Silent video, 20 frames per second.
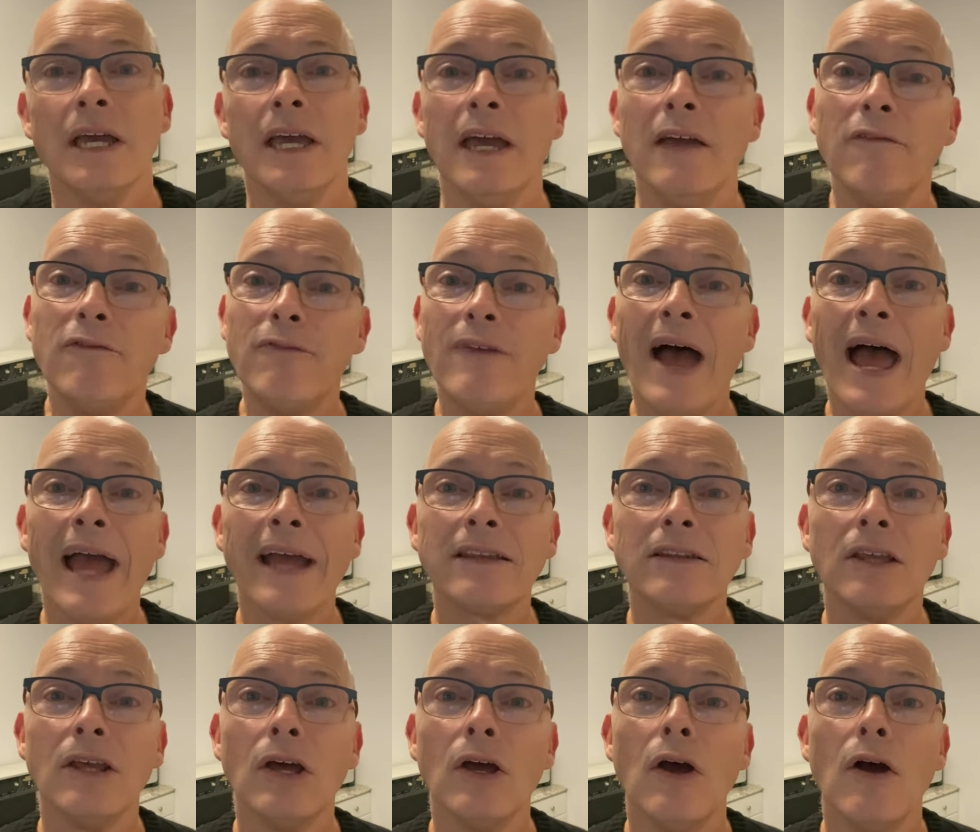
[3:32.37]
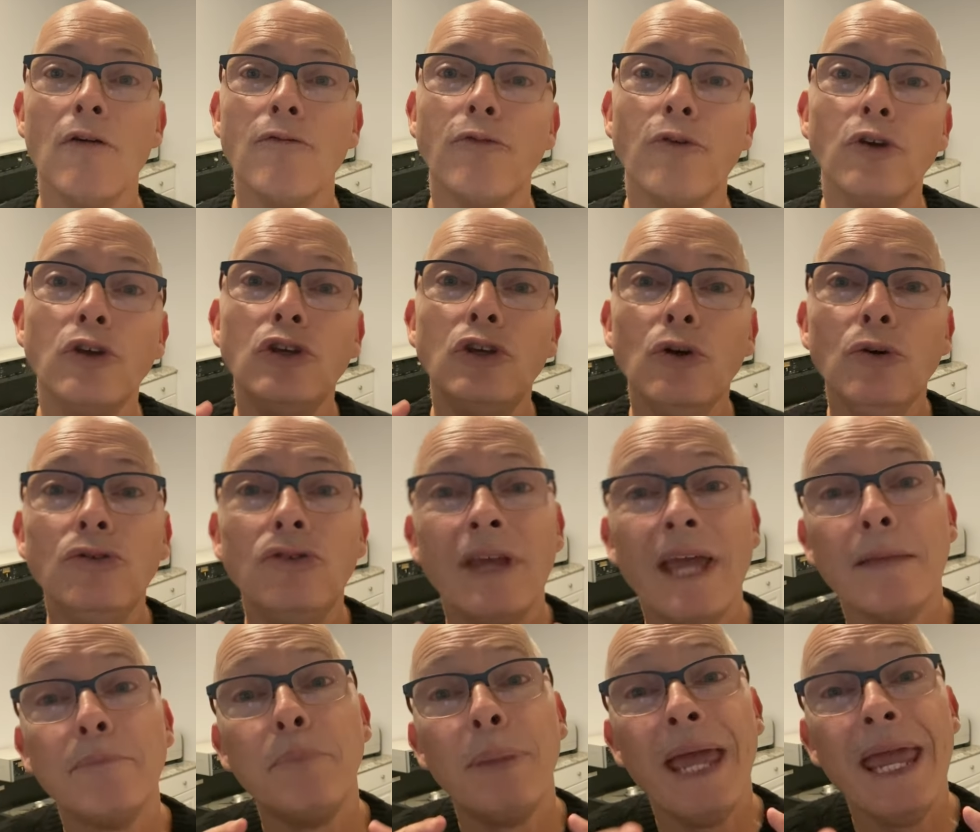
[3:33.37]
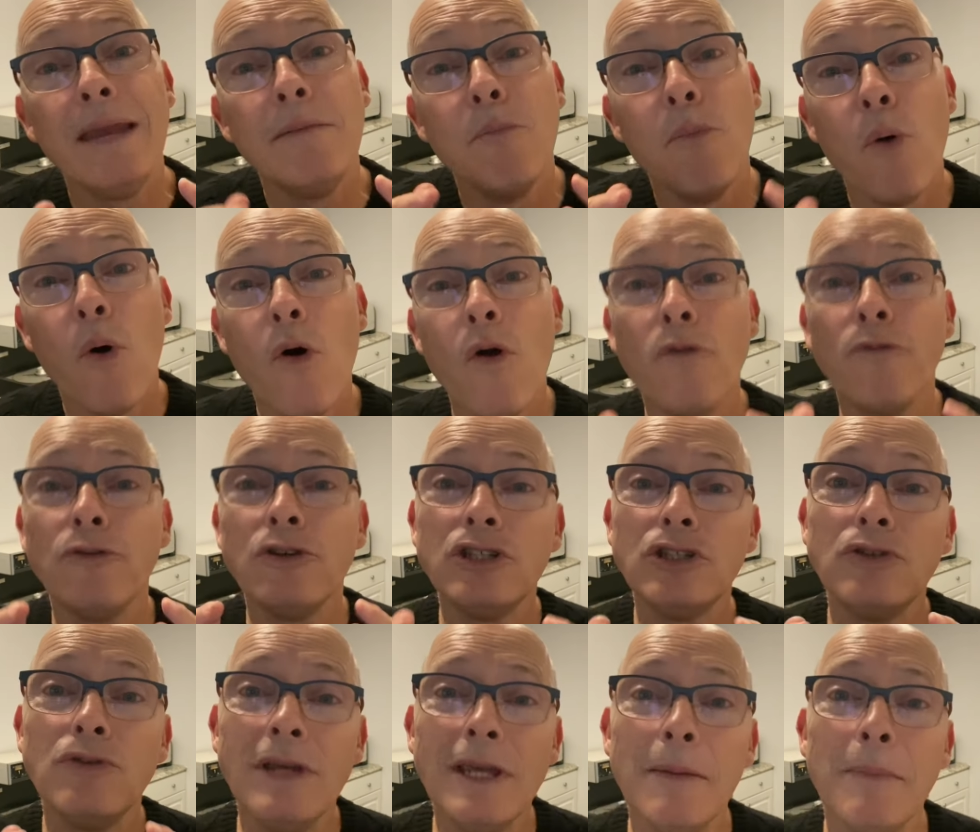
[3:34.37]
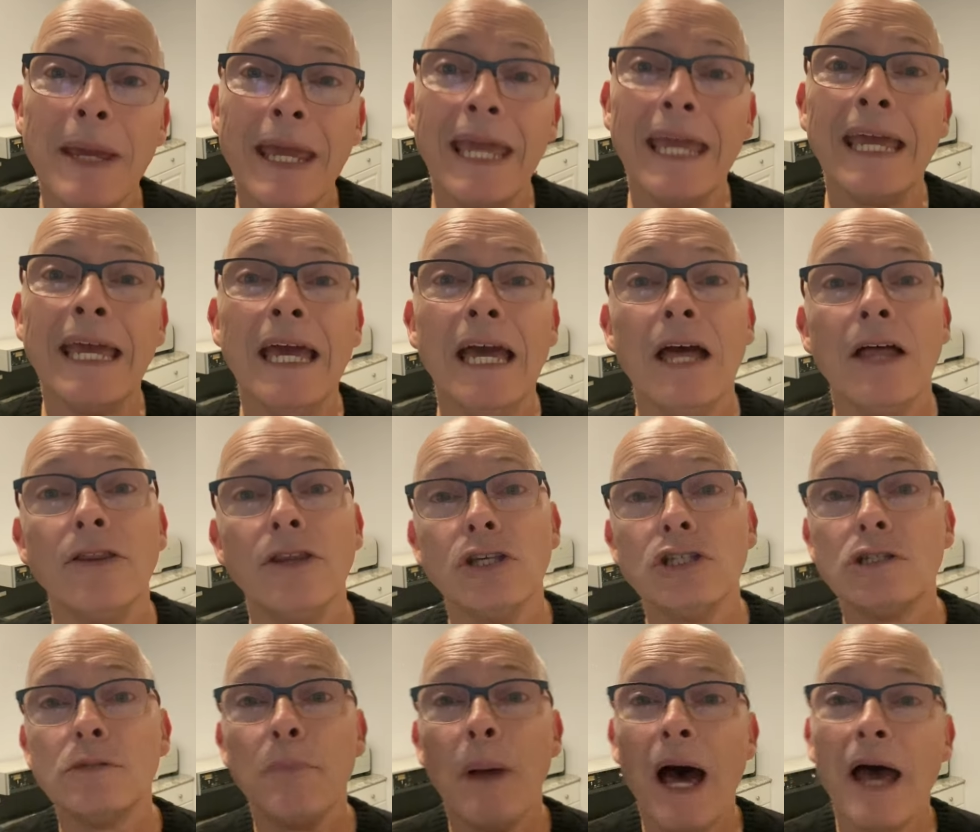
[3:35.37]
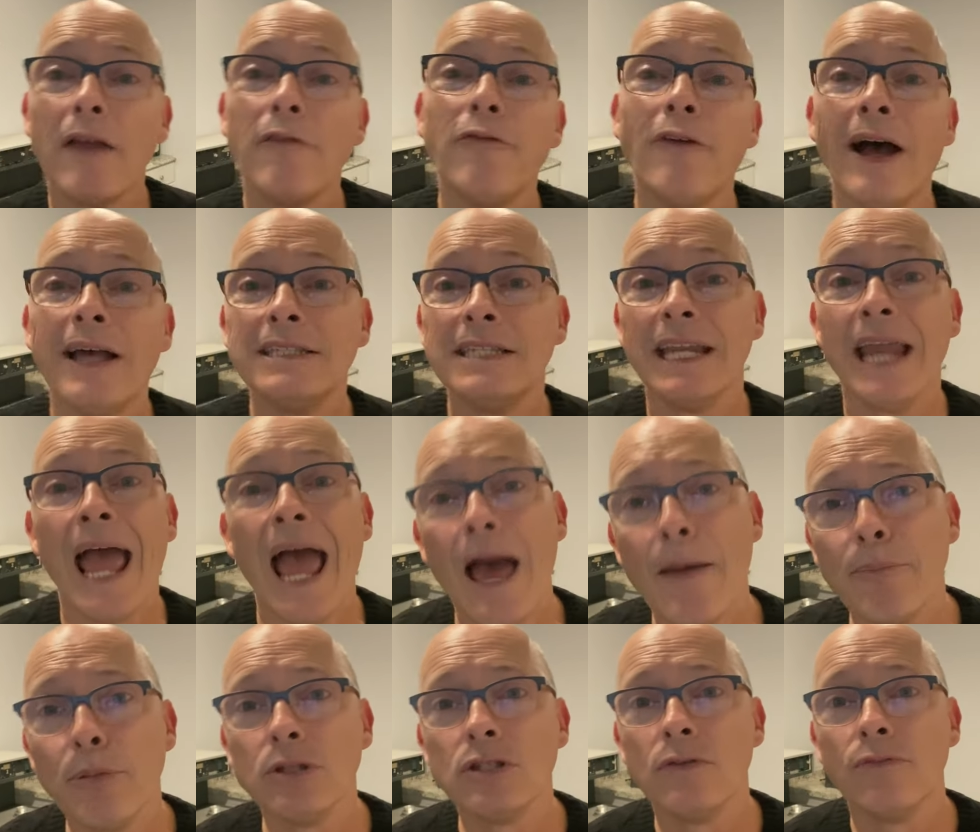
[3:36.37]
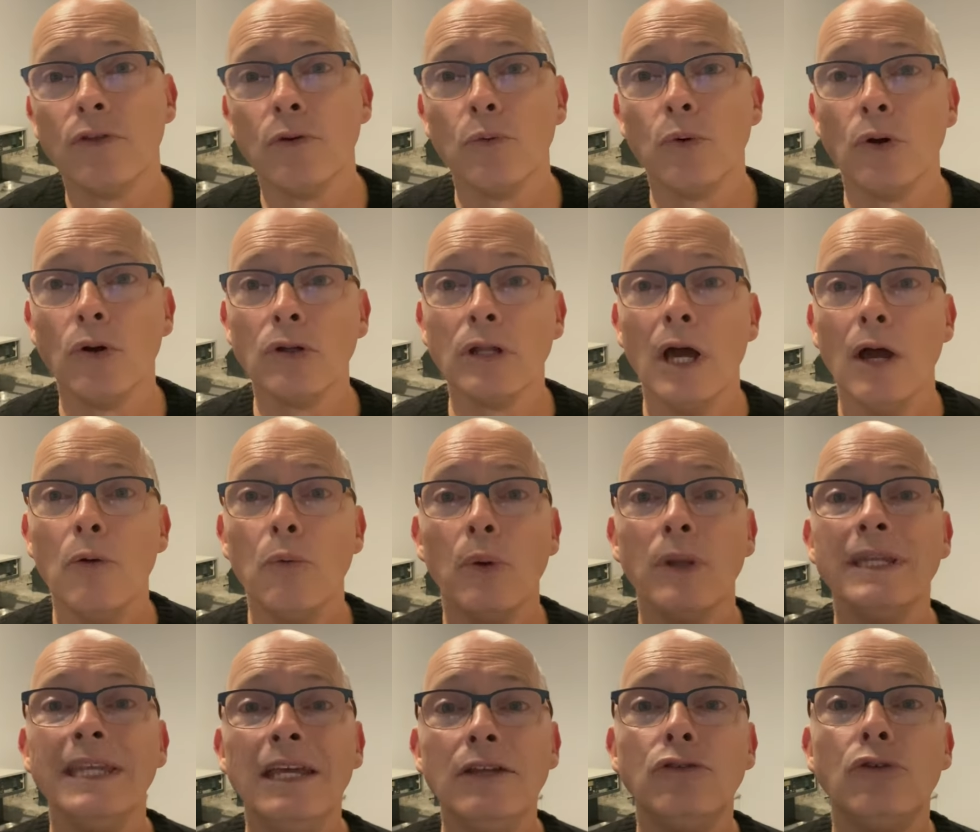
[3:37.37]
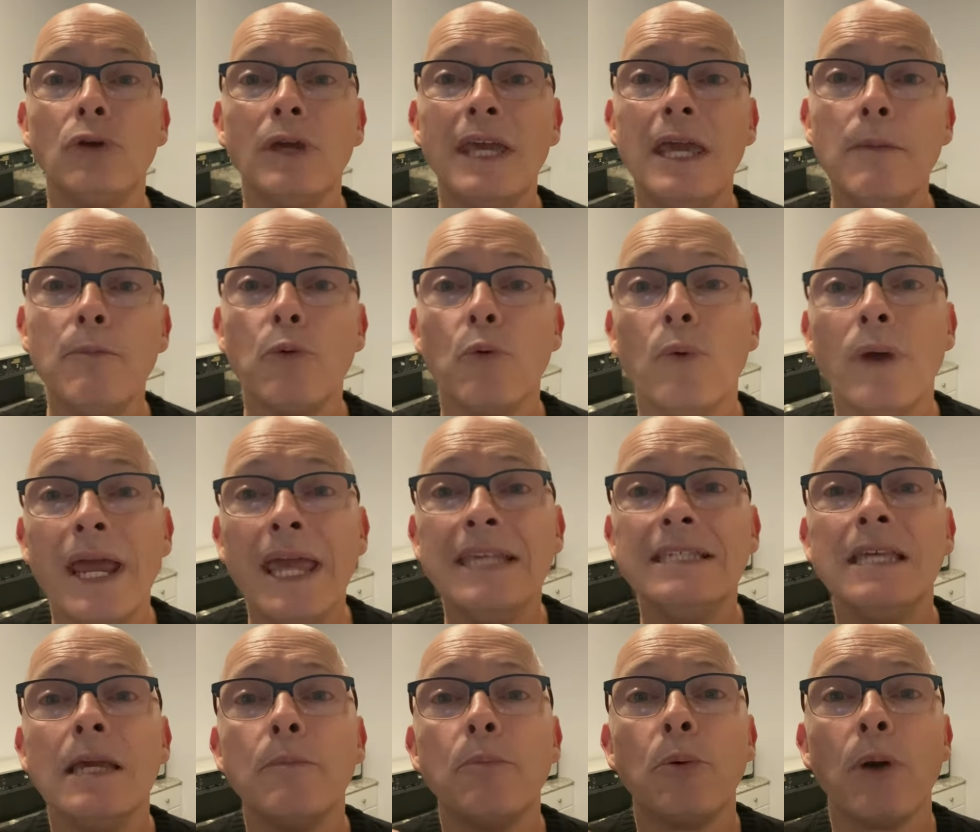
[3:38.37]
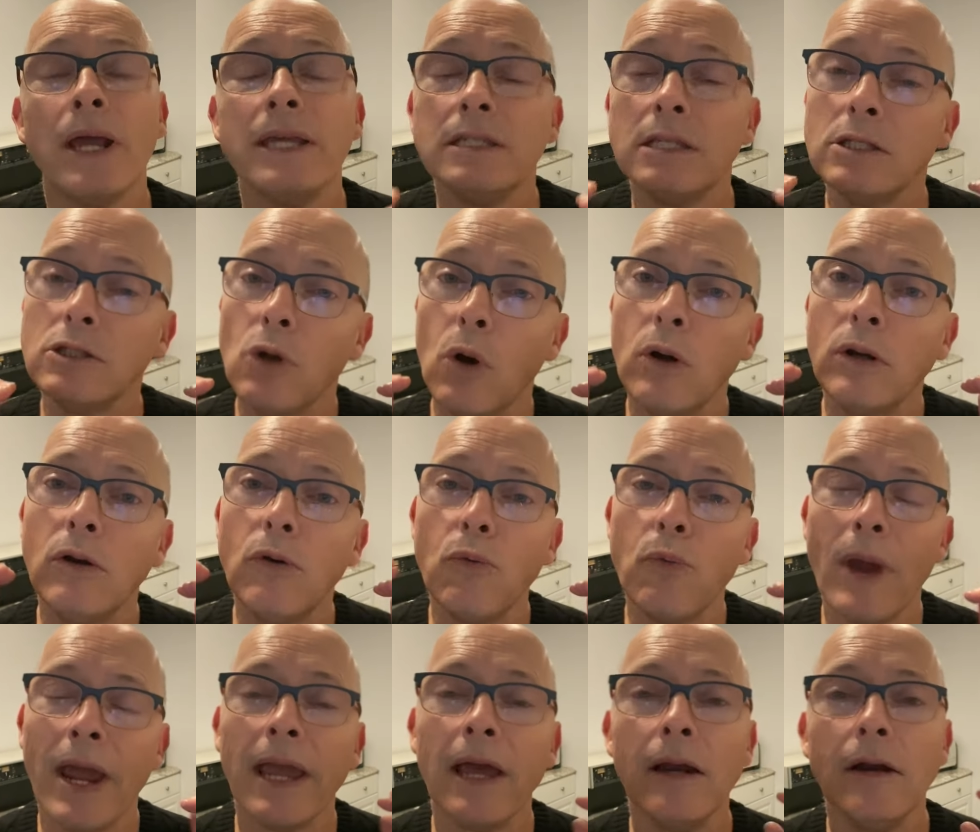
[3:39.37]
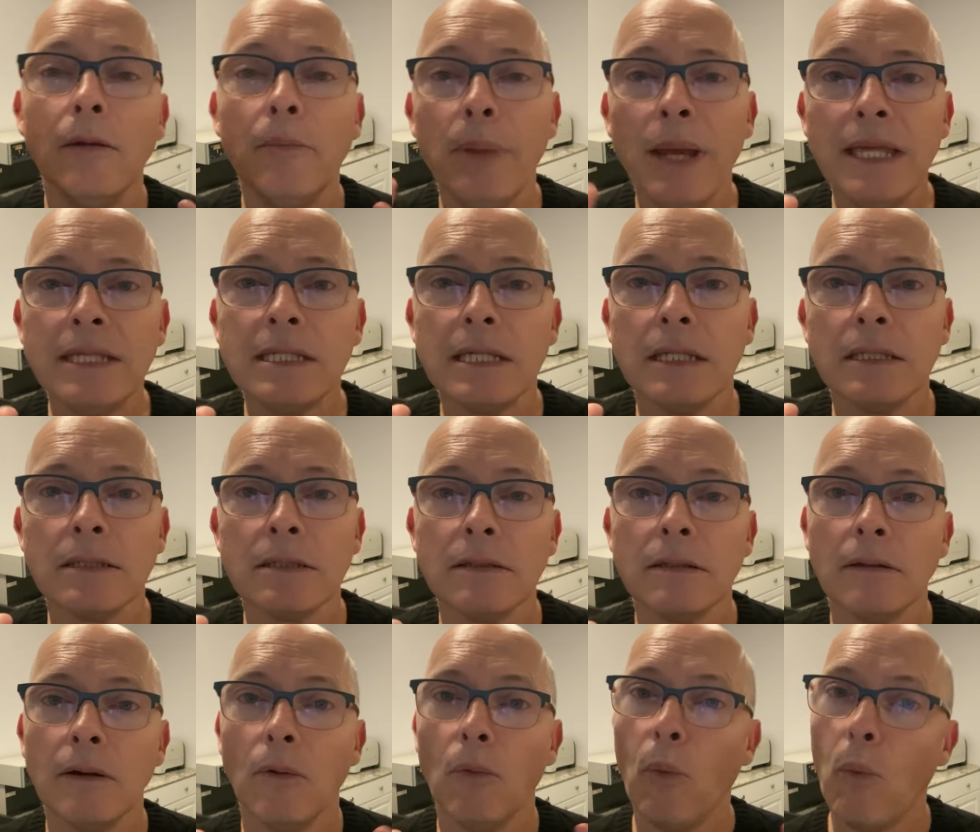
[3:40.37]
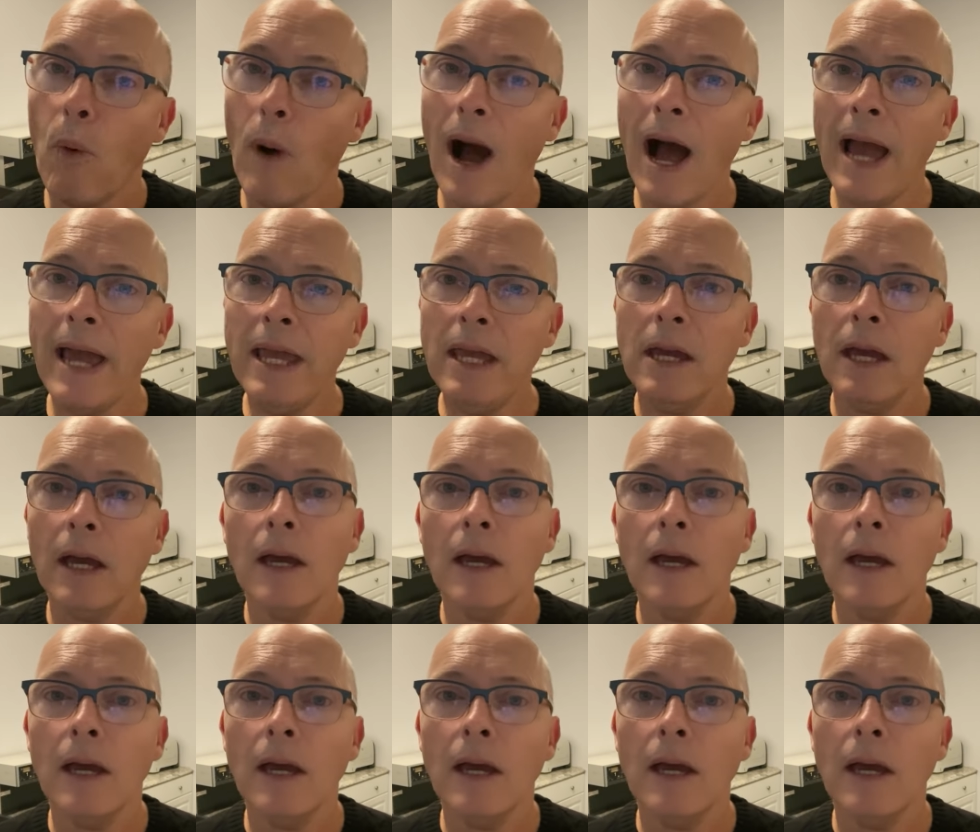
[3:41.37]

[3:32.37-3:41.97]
In fact, for you to get paid more for streaming, the Spotify's and Apple's of the world will need to keep raising prices on a regular basis. Why?